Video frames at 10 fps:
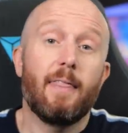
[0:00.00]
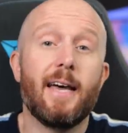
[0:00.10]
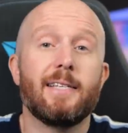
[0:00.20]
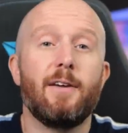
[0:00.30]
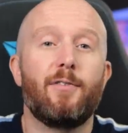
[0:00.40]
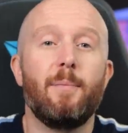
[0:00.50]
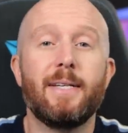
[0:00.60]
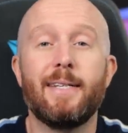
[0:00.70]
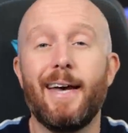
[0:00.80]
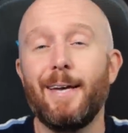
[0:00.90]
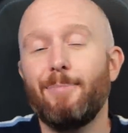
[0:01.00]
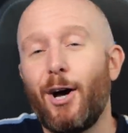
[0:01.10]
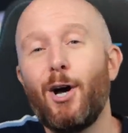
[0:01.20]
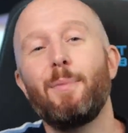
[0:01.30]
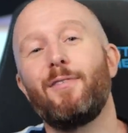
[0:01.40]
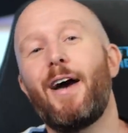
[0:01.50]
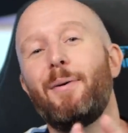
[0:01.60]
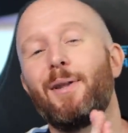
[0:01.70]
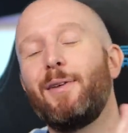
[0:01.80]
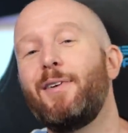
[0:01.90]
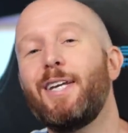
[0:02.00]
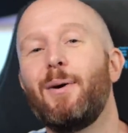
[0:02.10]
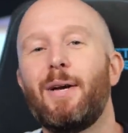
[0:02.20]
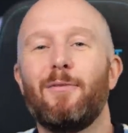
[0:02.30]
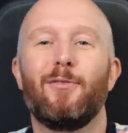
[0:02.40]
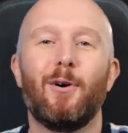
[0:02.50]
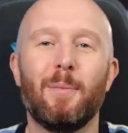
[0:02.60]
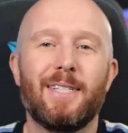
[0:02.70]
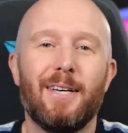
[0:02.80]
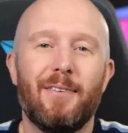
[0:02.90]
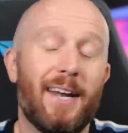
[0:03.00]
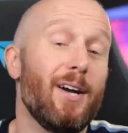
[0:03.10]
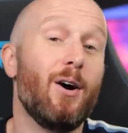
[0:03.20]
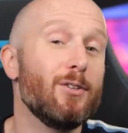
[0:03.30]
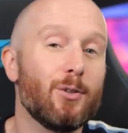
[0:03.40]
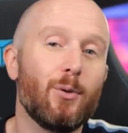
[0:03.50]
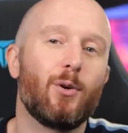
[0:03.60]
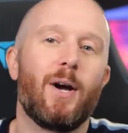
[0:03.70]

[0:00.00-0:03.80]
that's it from me today. I hope you found the video informative and I answered all the